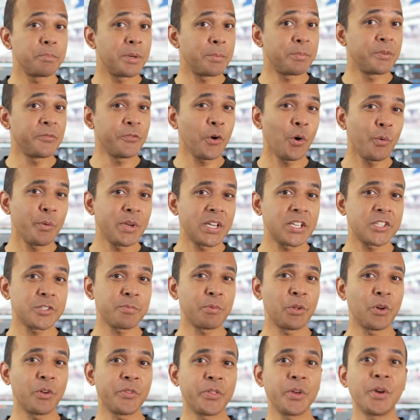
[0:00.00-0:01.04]
But before we
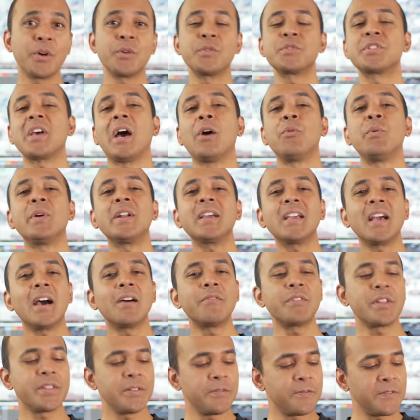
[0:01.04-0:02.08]
explore those, I want to
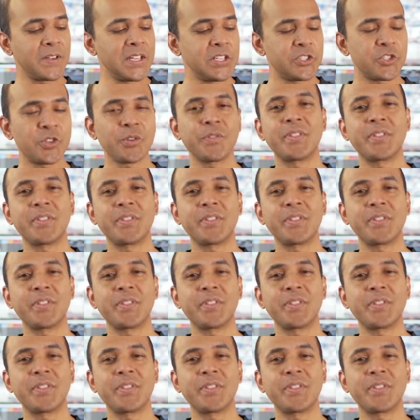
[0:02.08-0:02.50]
cover the feature